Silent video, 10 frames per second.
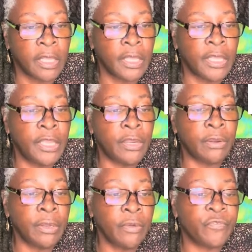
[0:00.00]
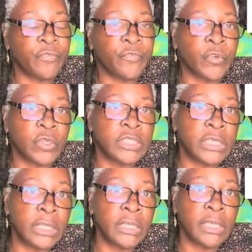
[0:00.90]
Here,
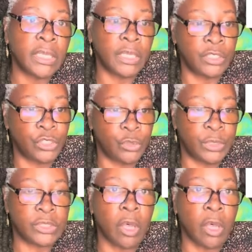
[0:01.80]
fertility issue is